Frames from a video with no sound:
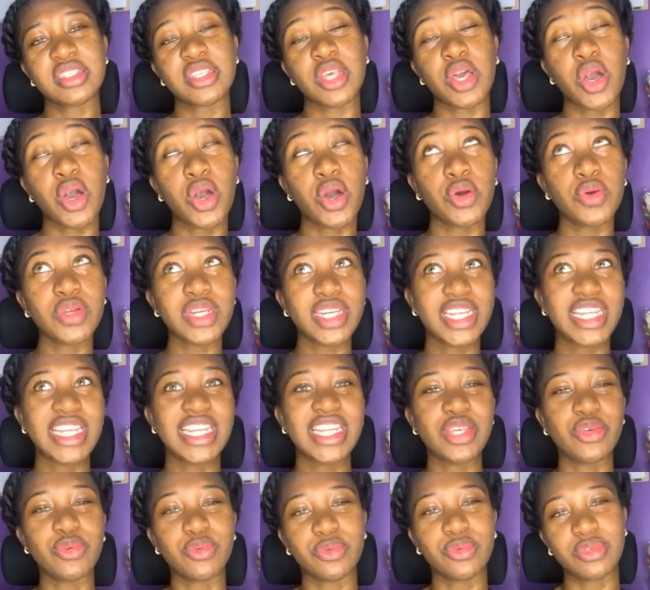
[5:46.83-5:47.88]
So how
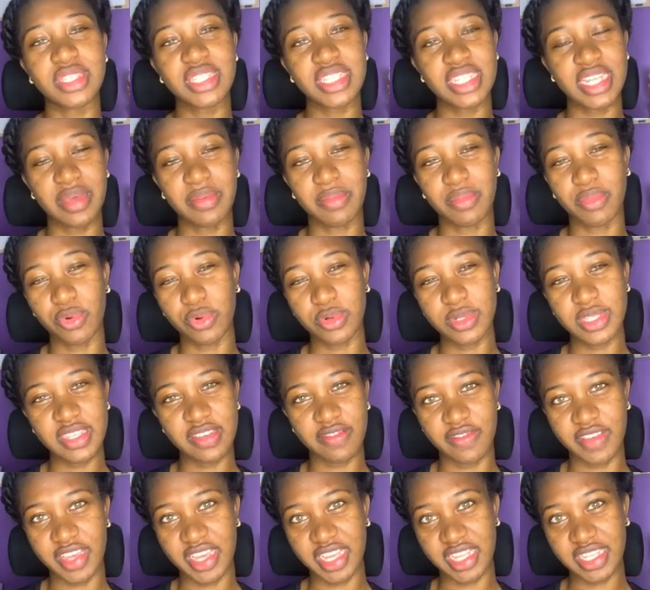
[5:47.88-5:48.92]
did you stay
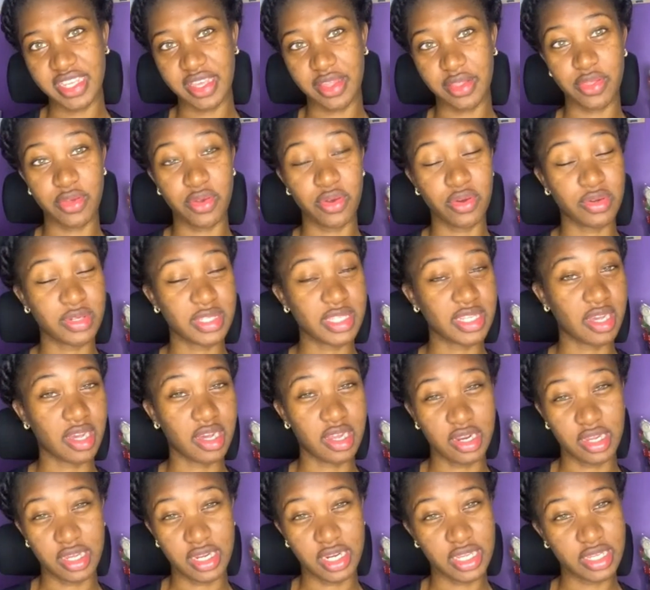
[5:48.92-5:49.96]
motivated throughout
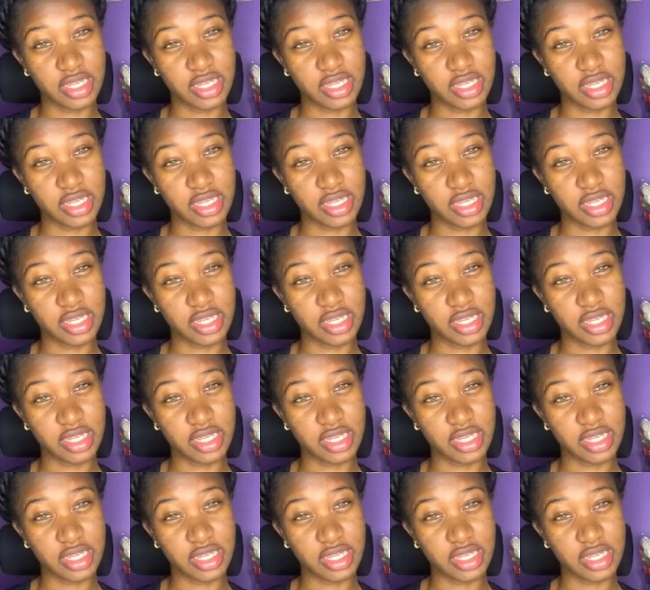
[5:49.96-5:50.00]
all of